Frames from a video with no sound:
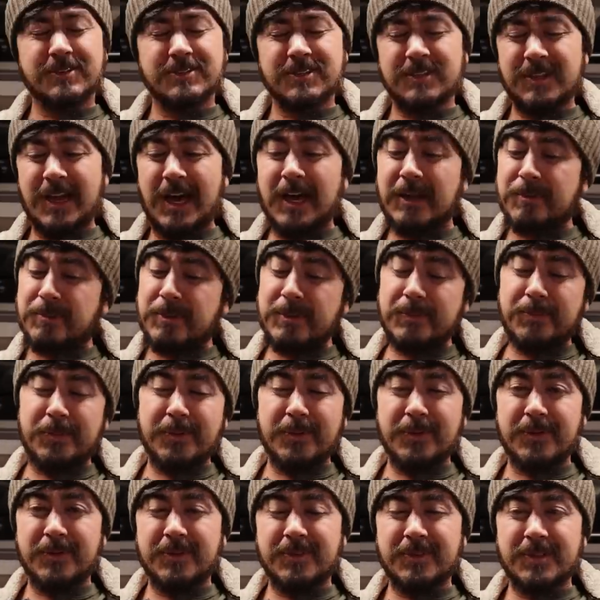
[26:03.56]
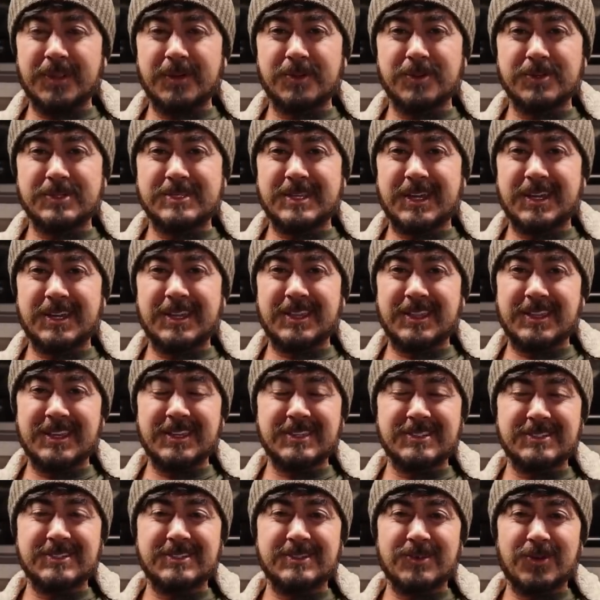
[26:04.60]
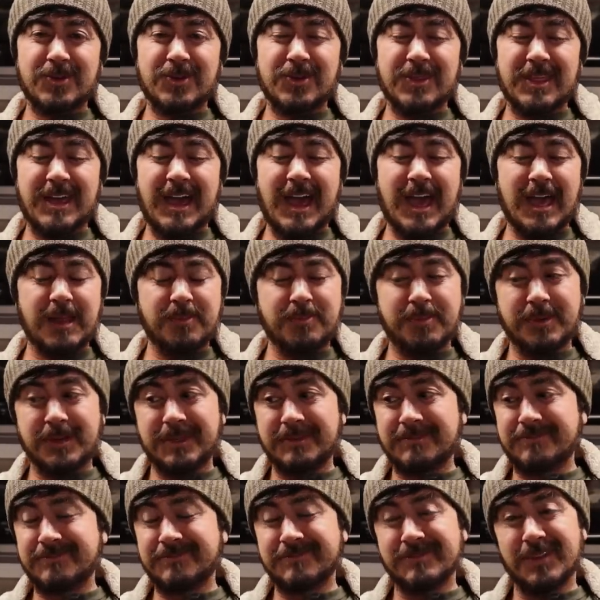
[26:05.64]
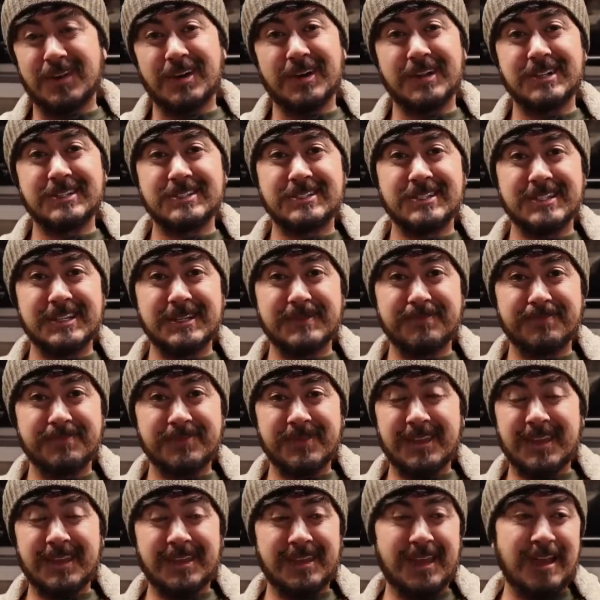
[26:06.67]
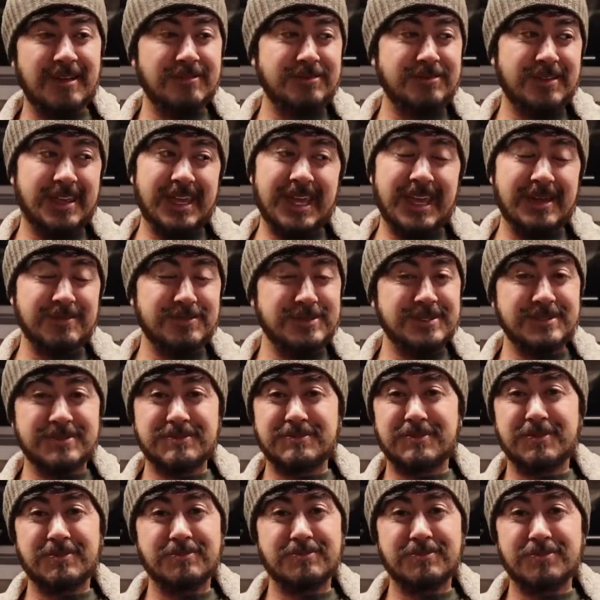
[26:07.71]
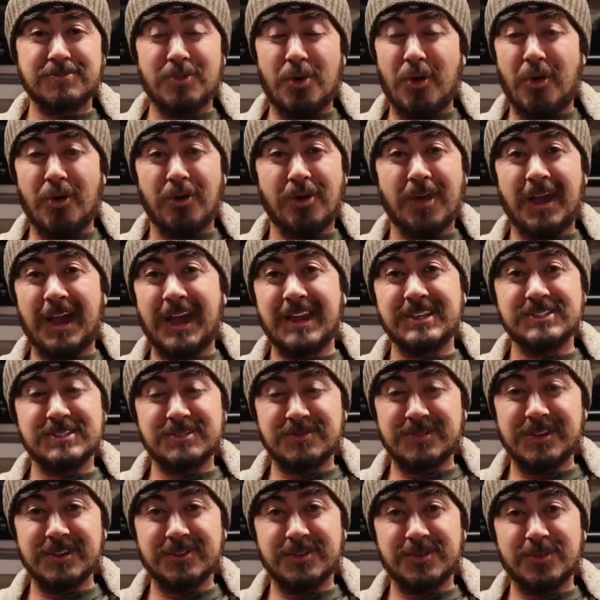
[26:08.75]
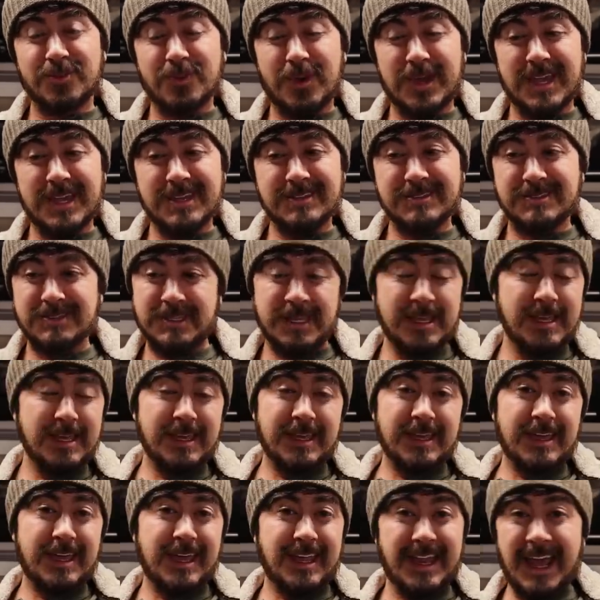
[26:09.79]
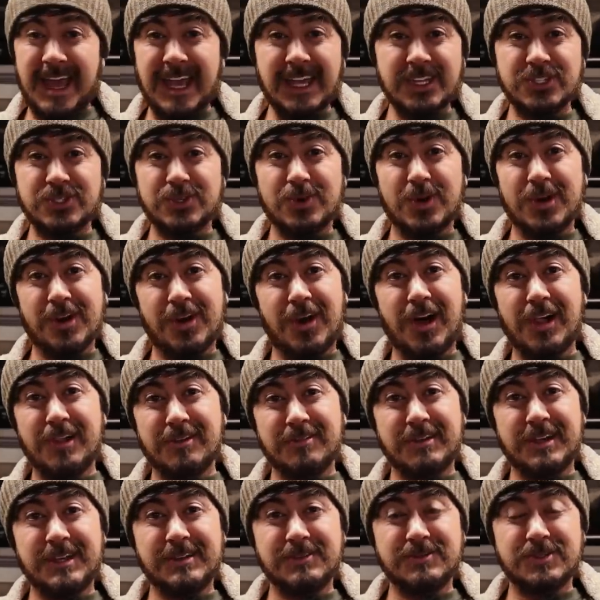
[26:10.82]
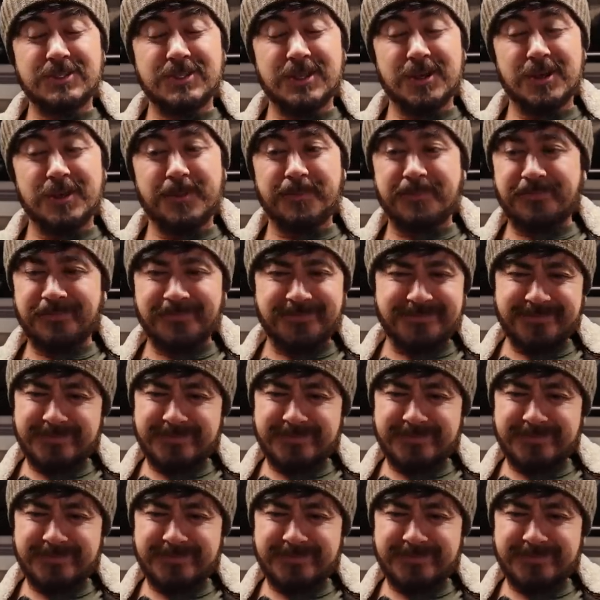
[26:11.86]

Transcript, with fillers: There's a lot of people that will tell you this or that, but honestly, I've camped all kinds of different ways, and I enjoy all of it. So